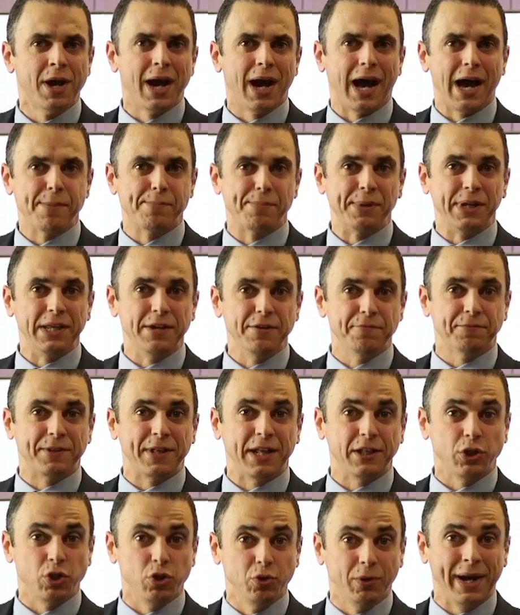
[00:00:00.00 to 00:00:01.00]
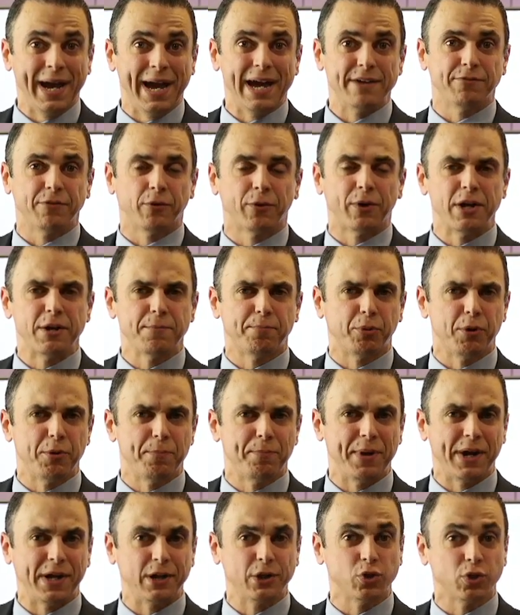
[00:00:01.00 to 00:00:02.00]
I believe that you have already
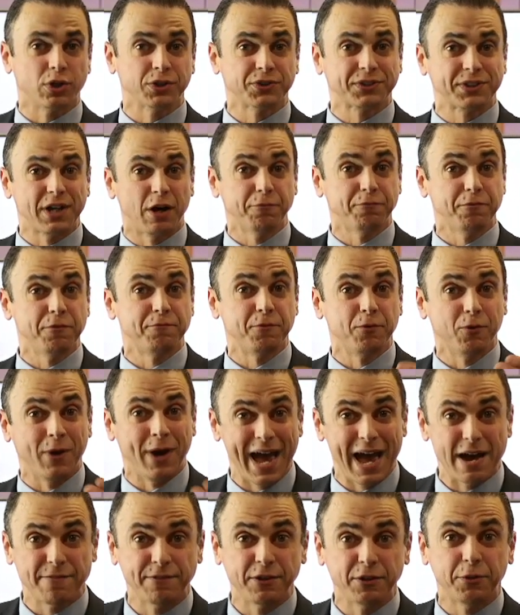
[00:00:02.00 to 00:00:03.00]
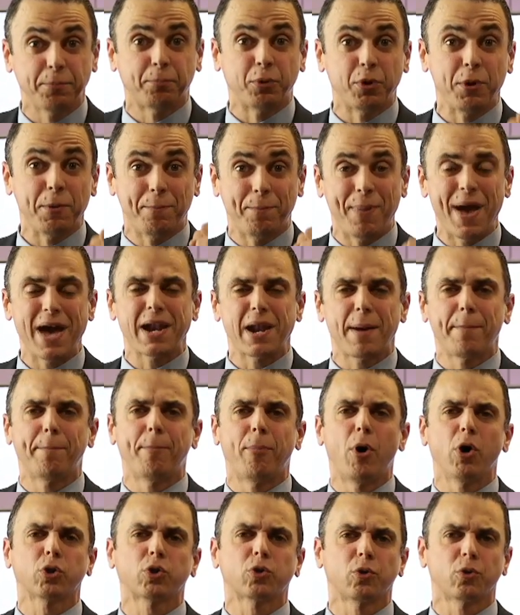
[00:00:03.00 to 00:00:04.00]
prepared yourself. If you haven't, prepare a
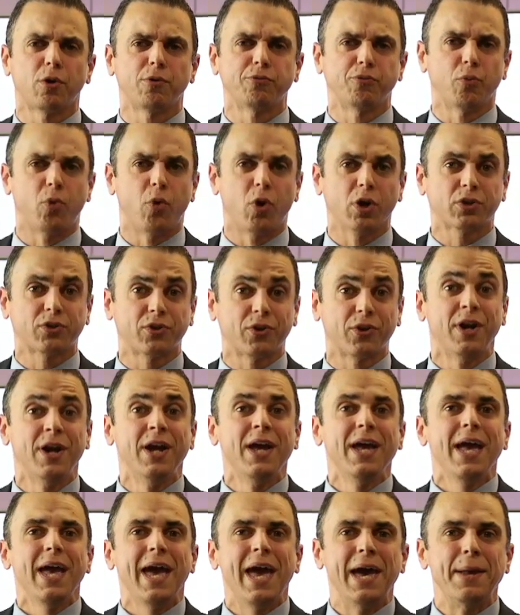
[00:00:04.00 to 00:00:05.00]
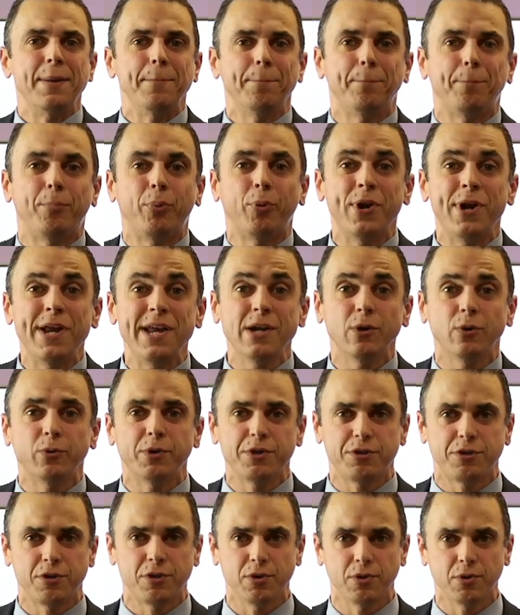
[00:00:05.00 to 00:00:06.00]
bottle of water and bring
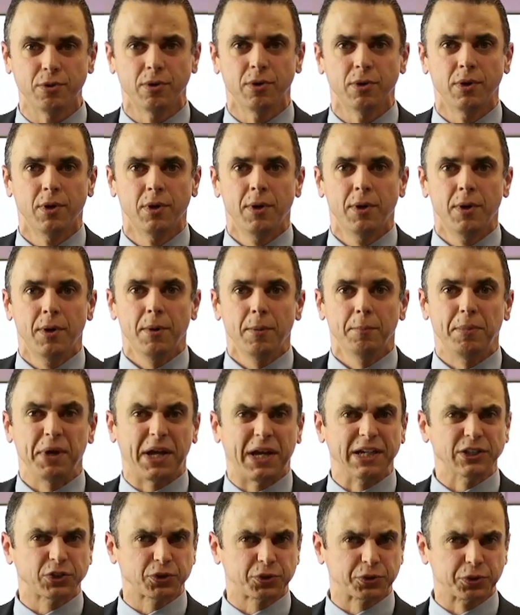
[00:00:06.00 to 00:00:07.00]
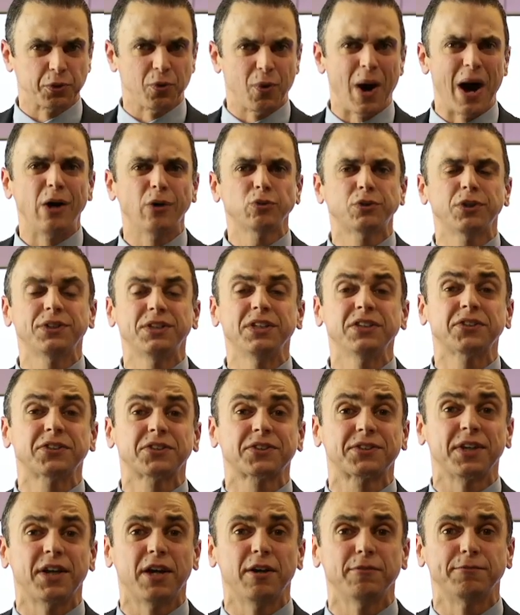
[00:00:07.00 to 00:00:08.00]
with you. Because throughout this
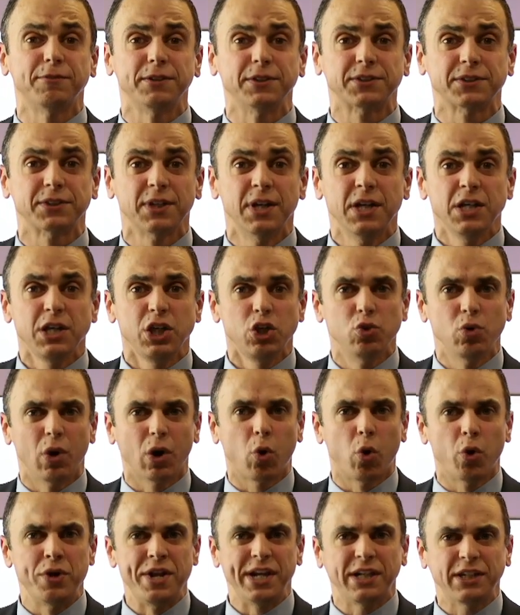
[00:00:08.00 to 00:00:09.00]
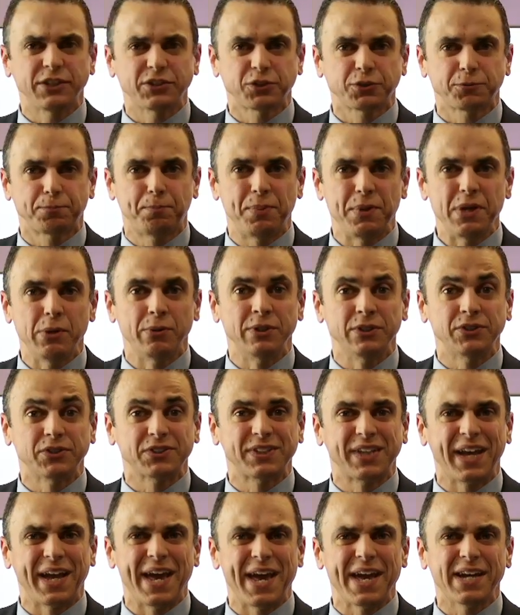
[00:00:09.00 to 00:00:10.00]
service, you are going to experience
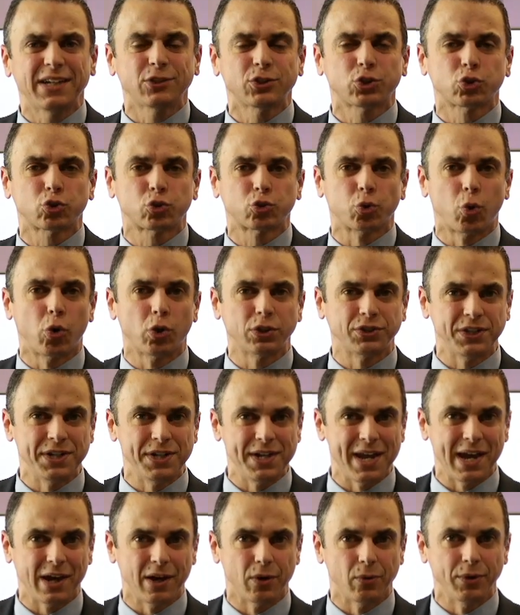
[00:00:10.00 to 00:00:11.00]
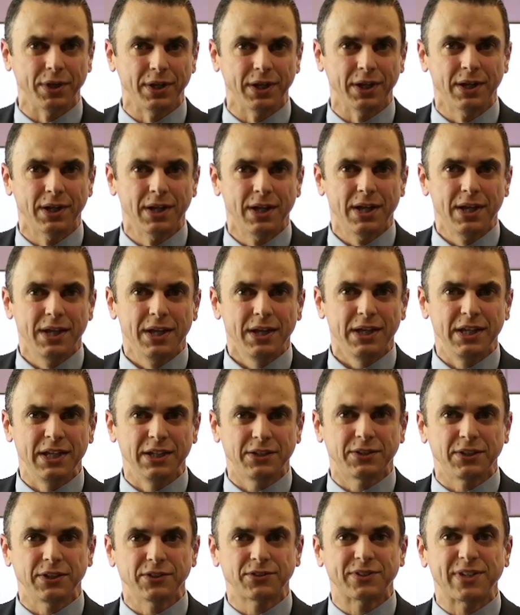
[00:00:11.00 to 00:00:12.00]
the extraordinary.
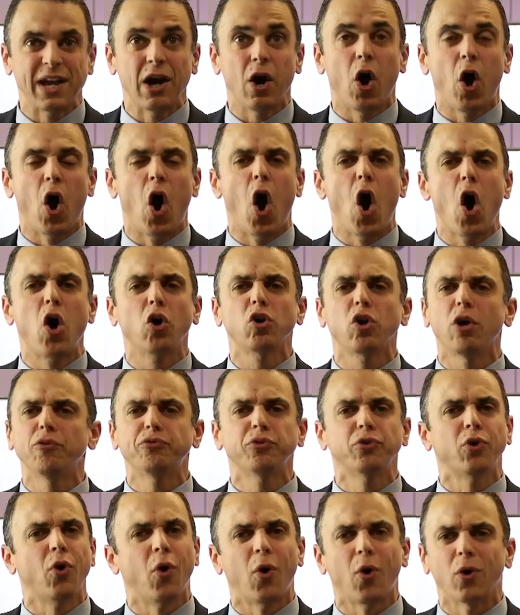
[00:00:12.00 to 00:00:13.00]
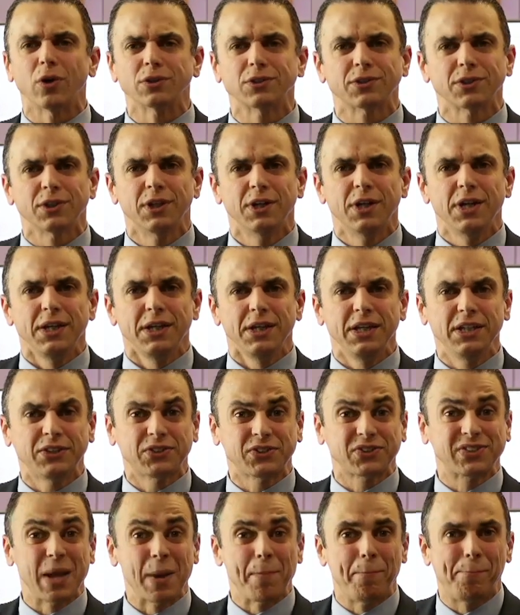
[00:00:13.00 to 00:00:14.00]
It is the all of God. It's
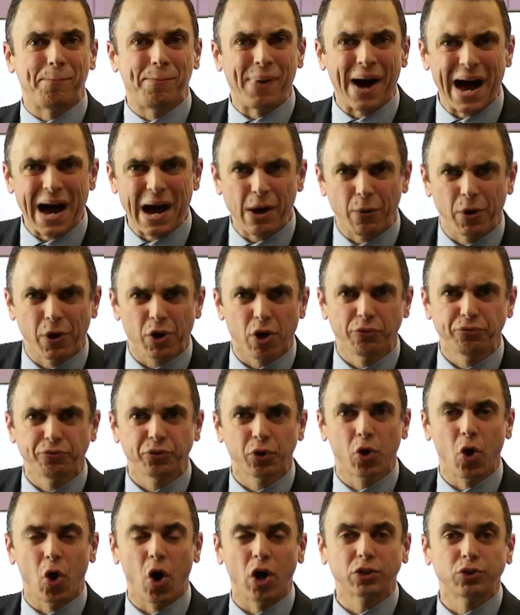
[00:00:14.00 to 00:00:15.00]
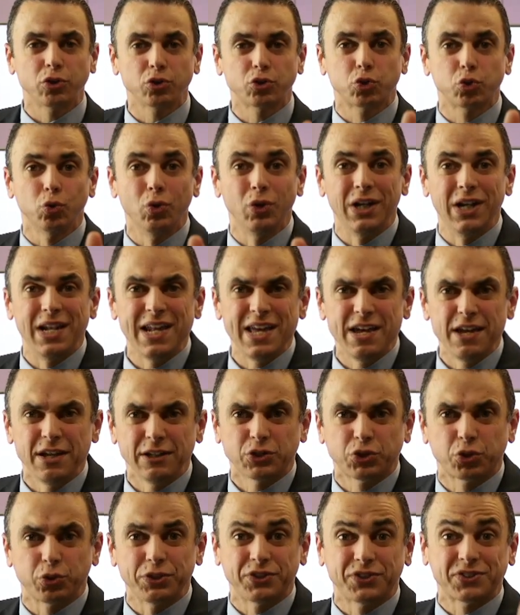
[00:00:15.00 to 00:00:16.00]
the power of God
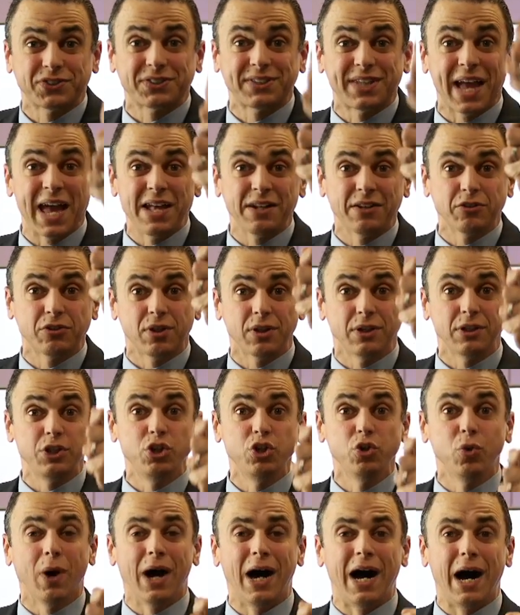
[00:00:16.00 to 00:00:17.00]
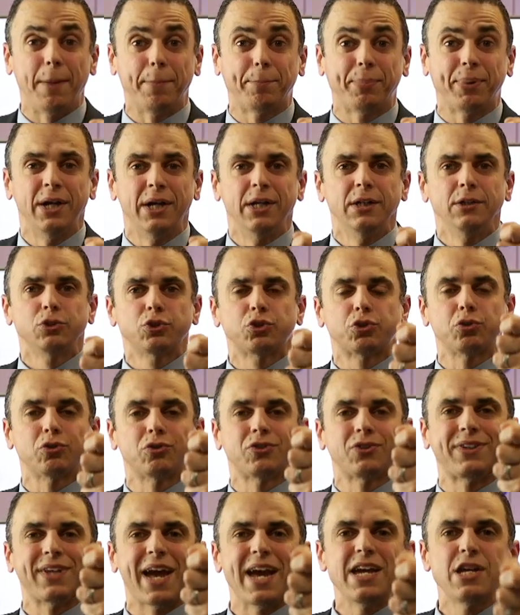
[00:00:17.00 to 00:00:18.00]
to stand you up, to
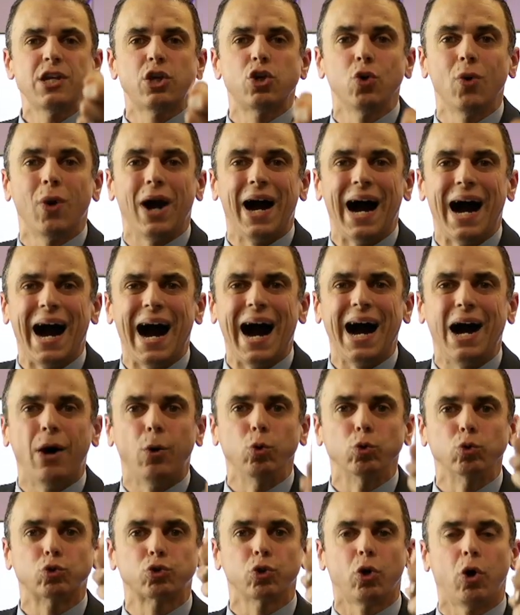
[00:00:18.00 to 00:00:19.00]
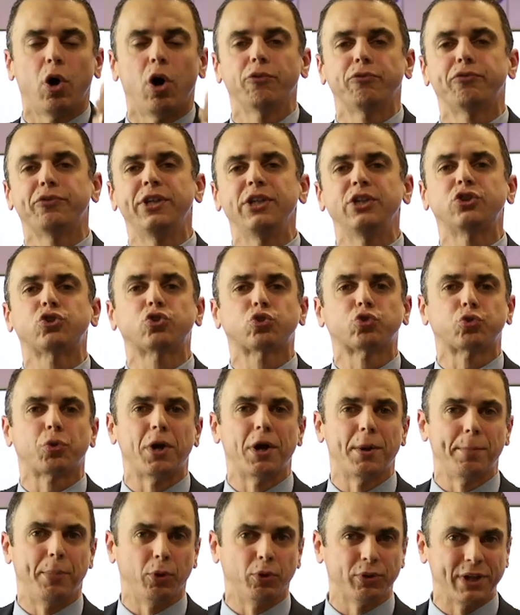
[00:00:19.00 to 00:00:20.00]
take you out of this
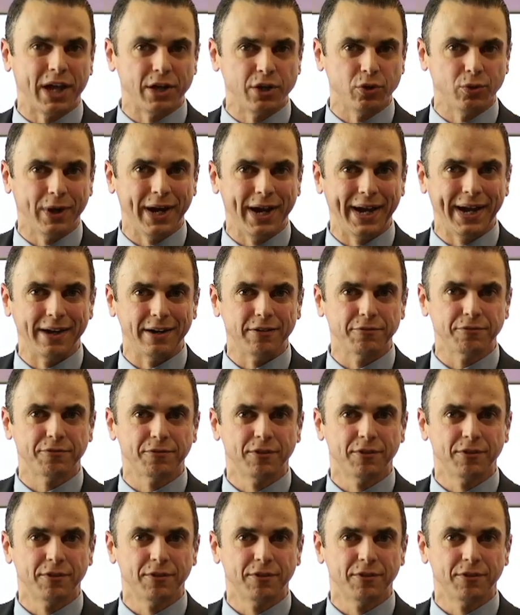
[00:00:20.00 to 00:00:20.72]
trouble that you have.